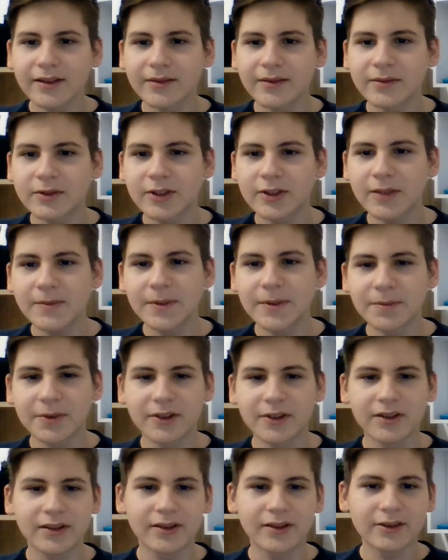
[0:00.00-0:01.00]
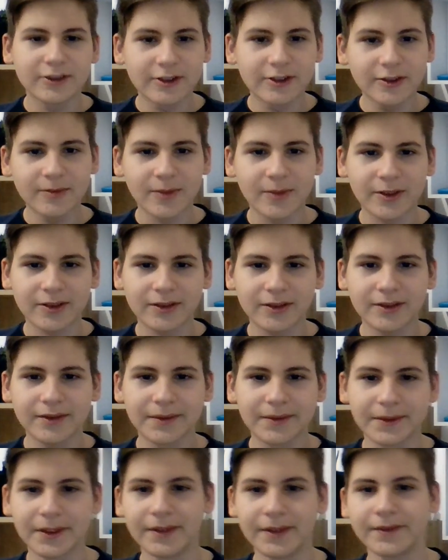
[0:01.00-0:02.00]
Germany produced two models
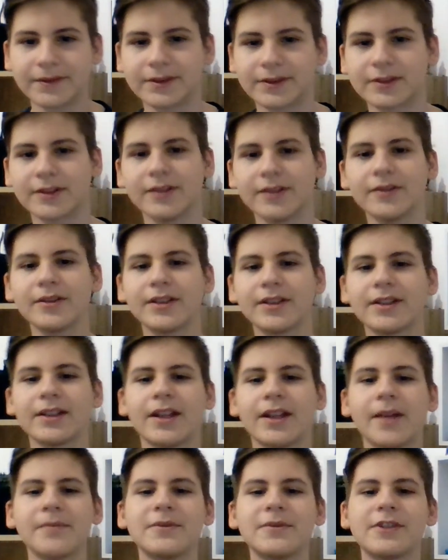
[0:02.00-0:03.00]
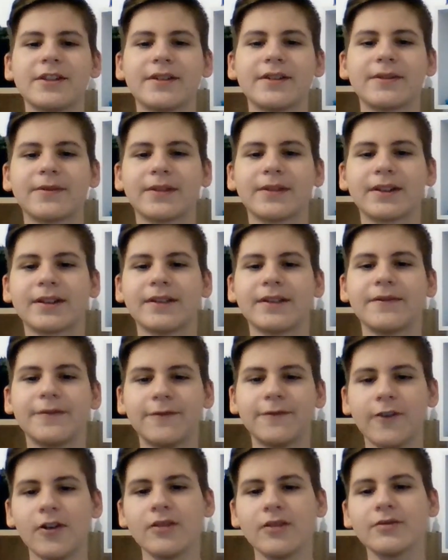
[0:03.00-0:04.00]
for infantry use, the
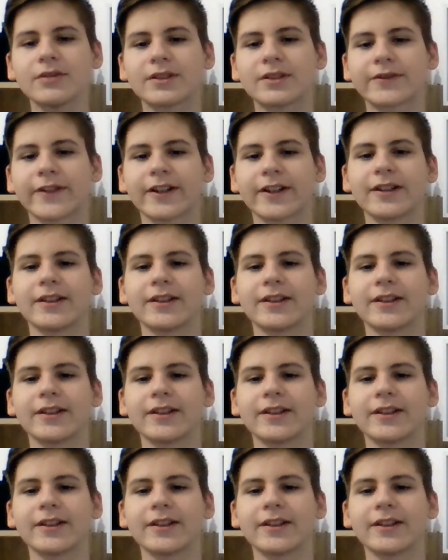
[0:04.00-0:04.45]
MG34, which fired the